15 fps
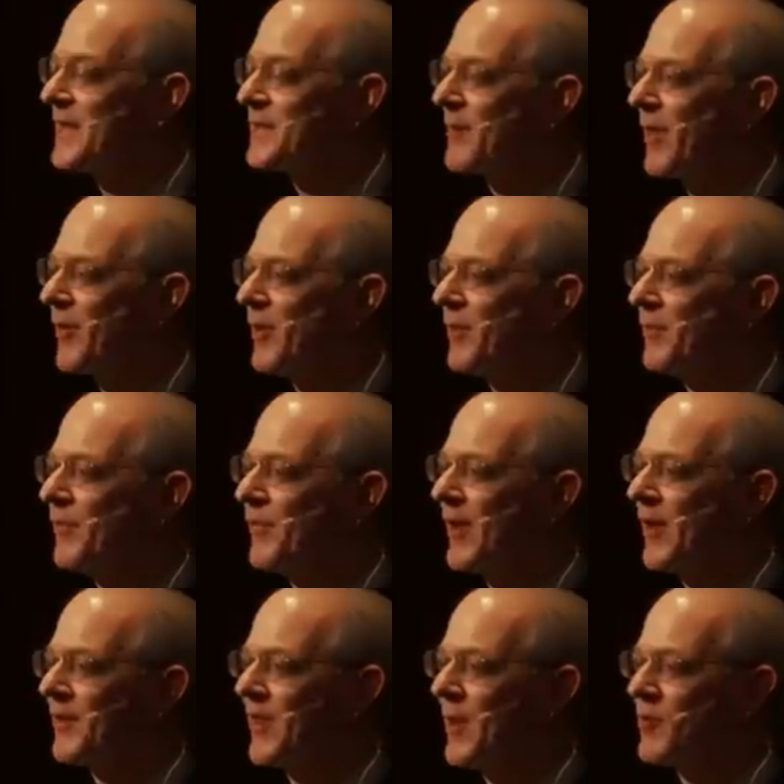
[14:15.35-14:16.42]
his mother
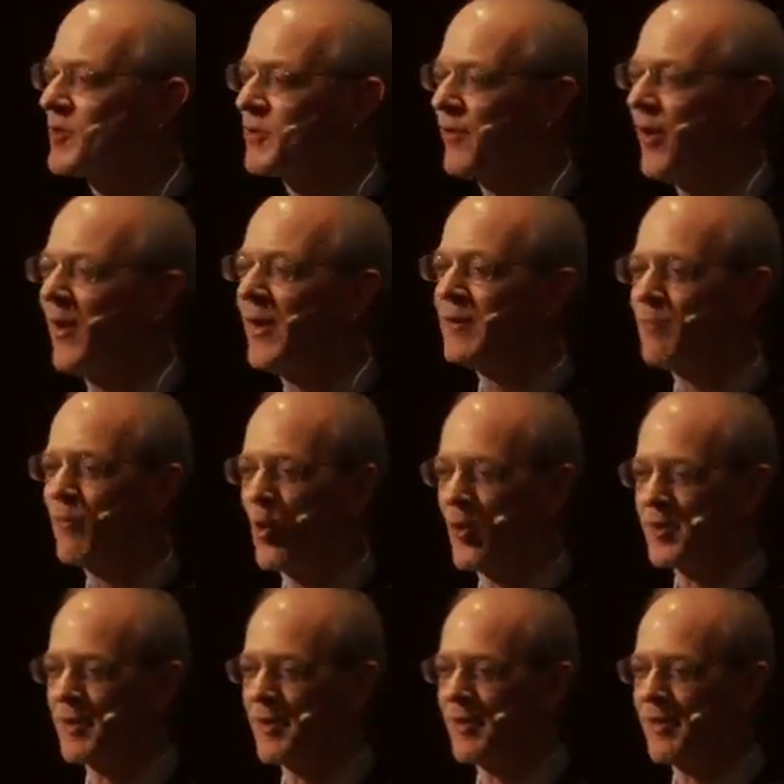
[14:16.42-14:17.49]
felt that it was very
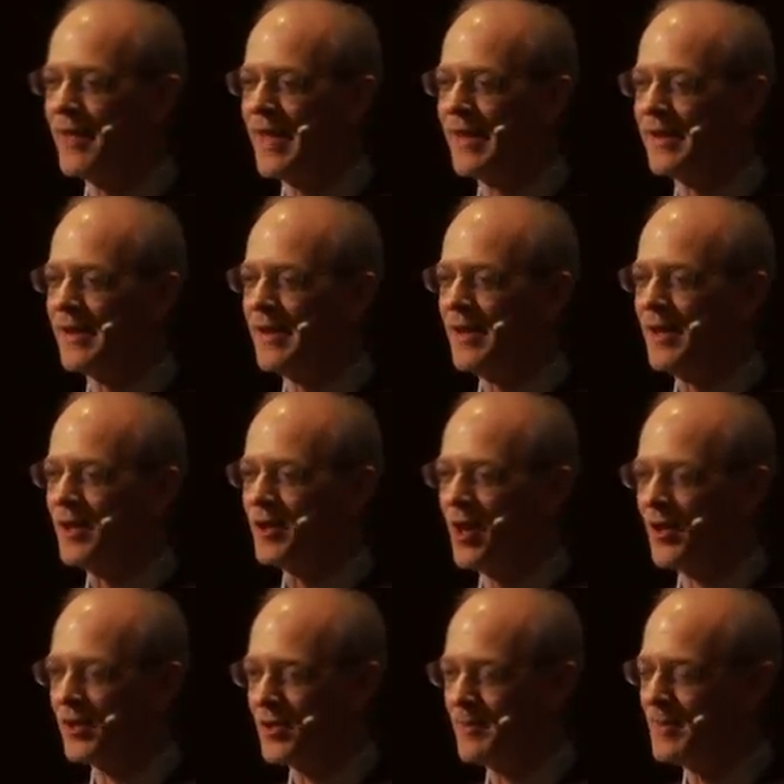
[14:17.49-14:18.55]
important that
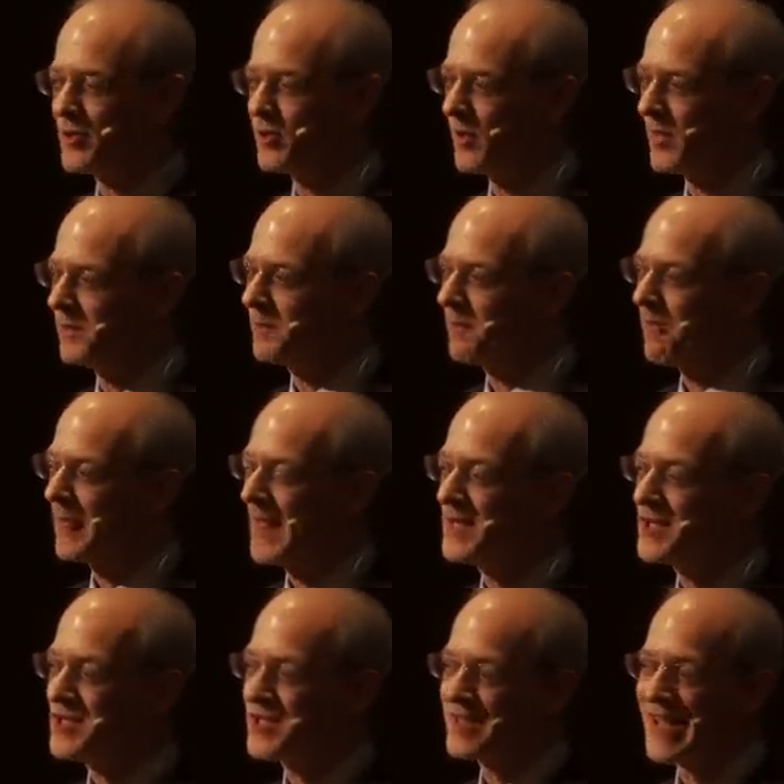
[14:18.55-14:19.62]
young Dmitri
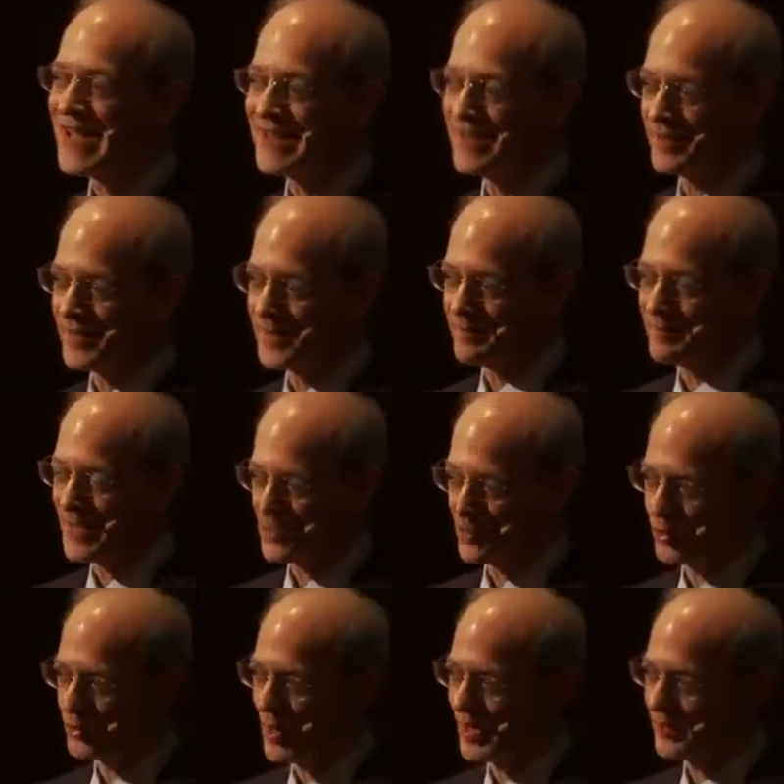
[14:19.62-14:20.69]
stay in the
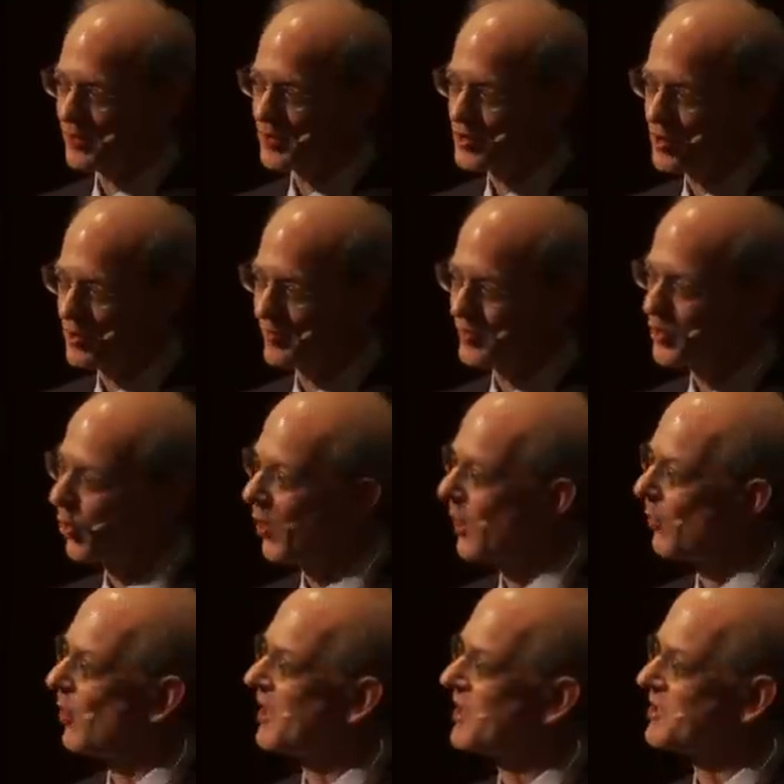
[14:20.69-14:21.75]
Petrograd Conservatory
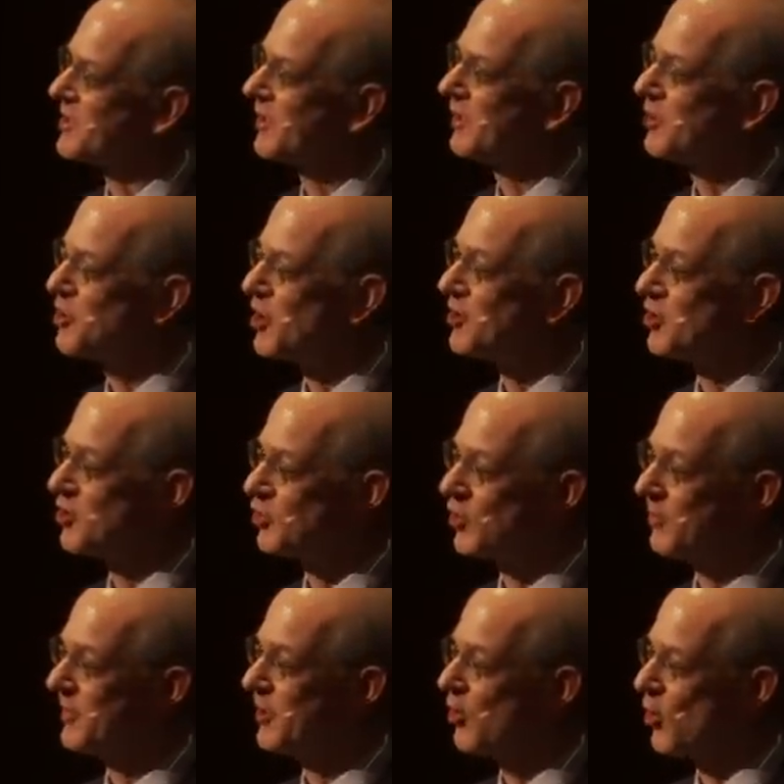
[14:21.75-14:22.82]
where his genius
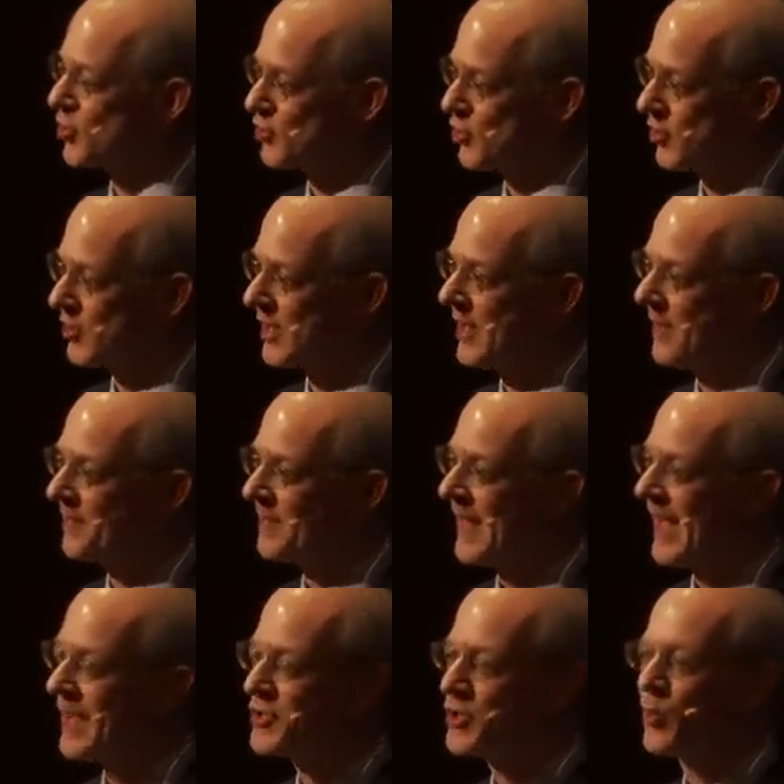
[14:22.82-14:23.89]
could be nurtured
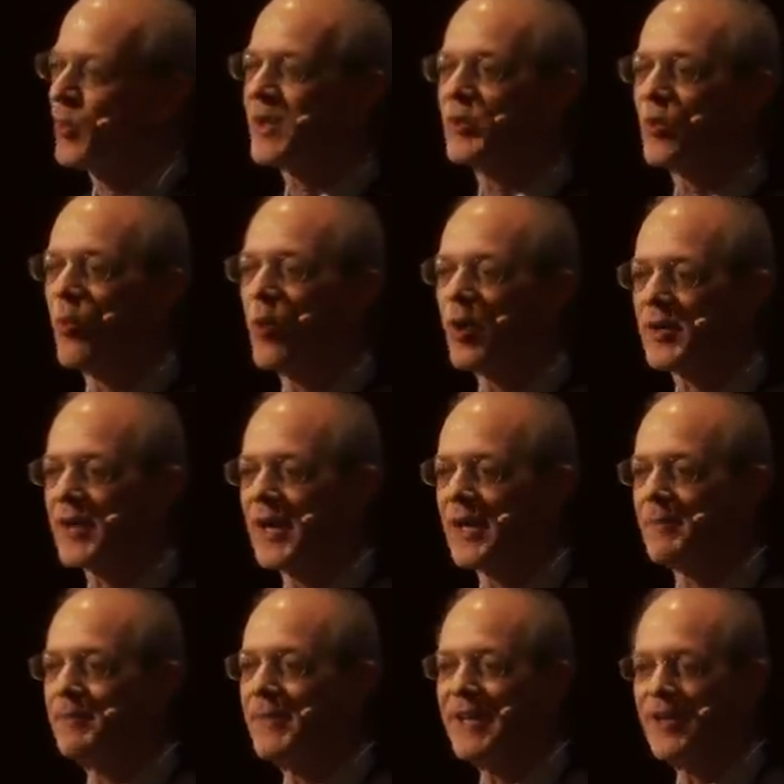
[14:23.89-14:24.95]
and she went to work
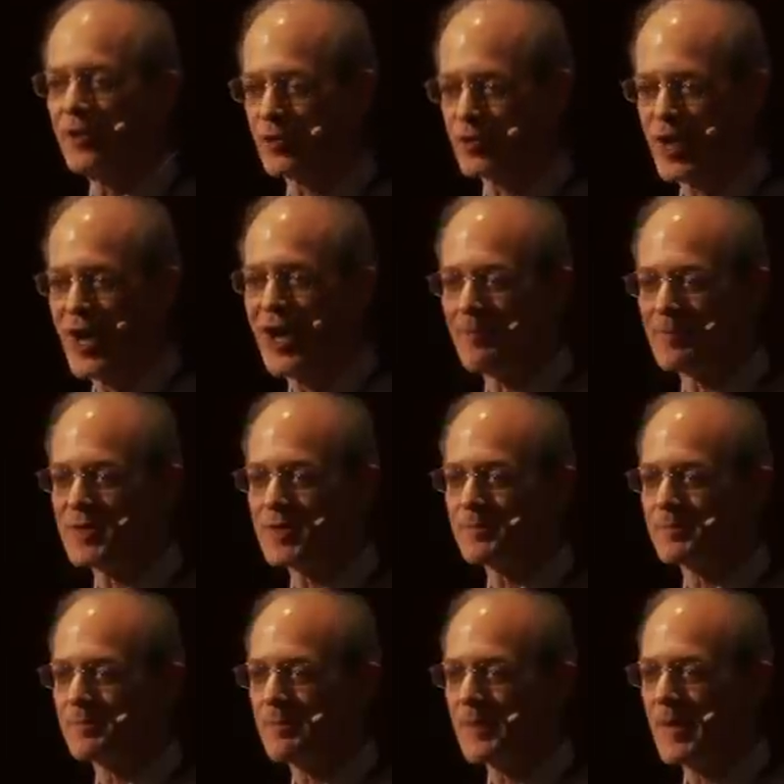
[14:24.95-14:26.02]
at menial jobs.
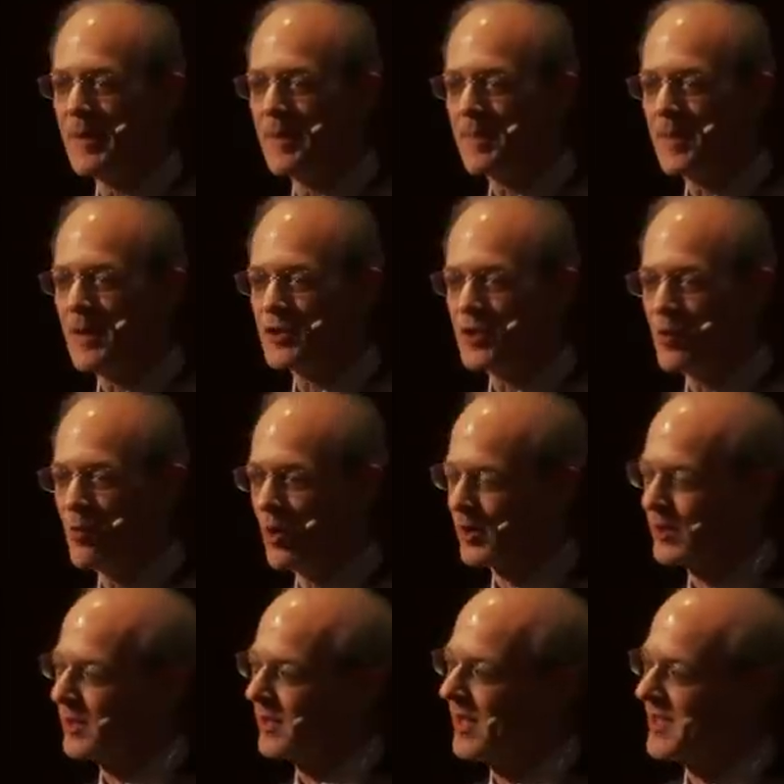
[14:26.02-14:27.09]
She
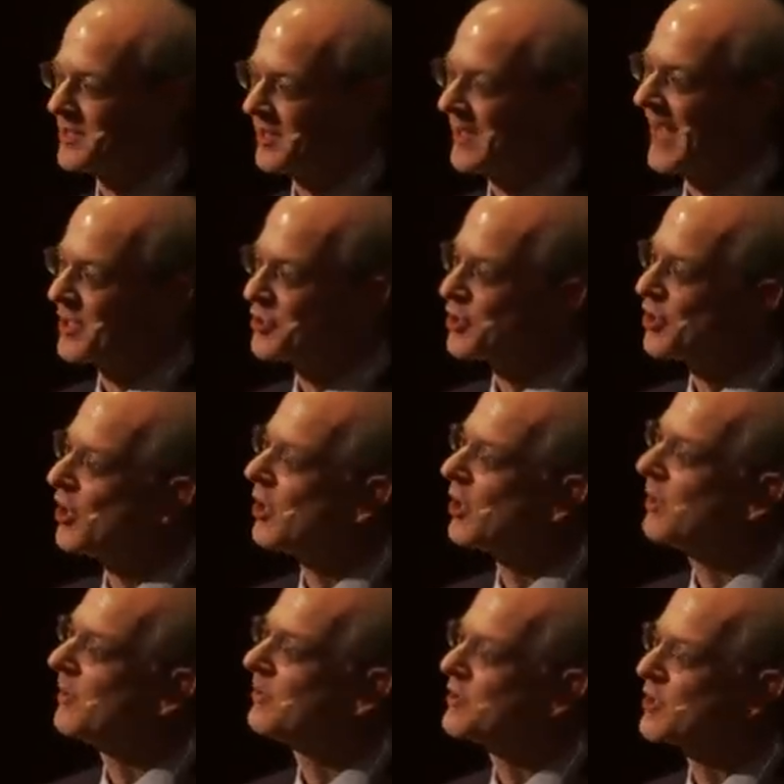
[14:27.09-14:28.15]
worked as a
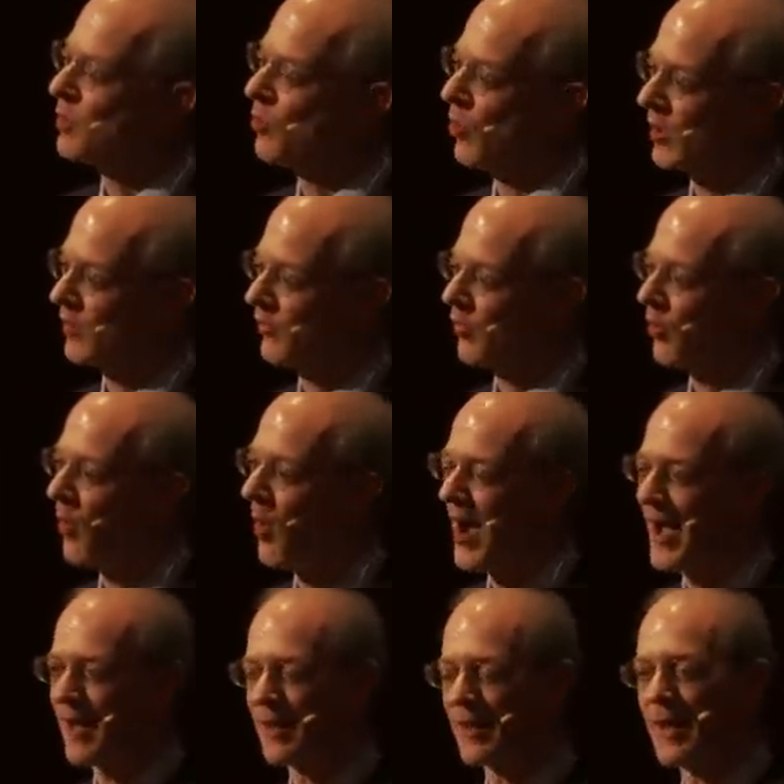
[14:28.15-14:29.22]
cashier, she worked for a
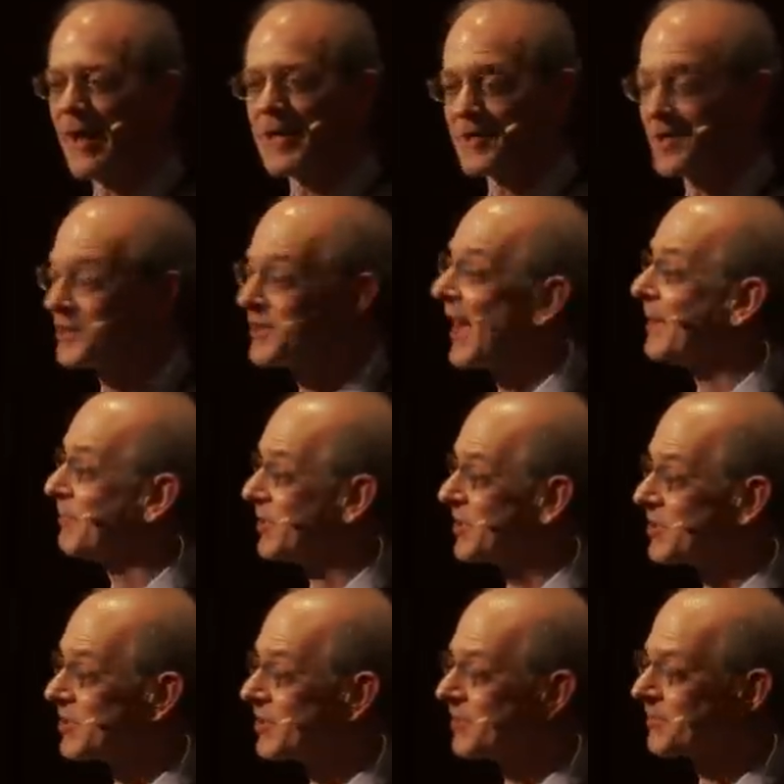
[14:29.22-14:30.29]
while as a
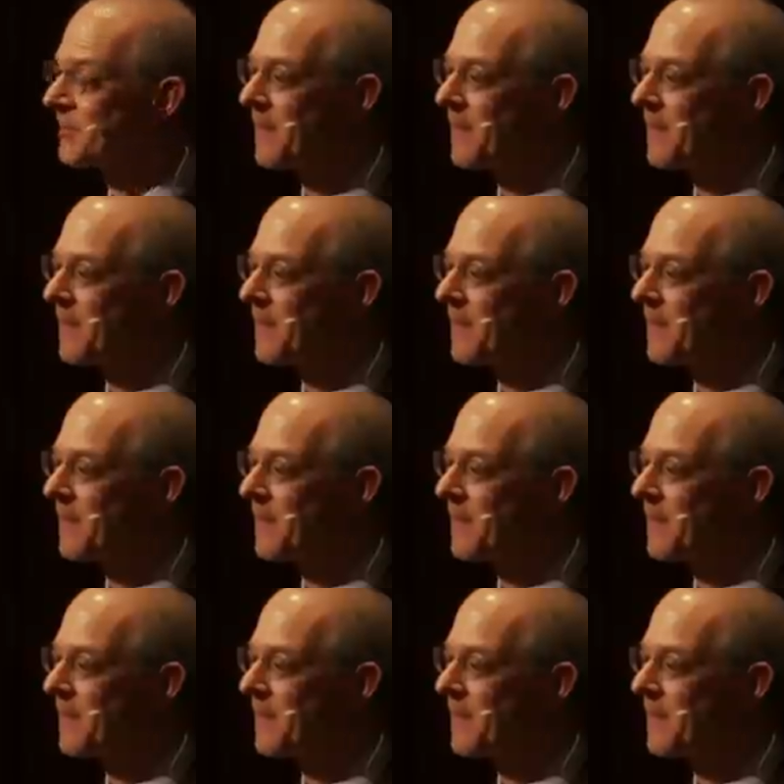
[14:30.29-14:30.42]
typist.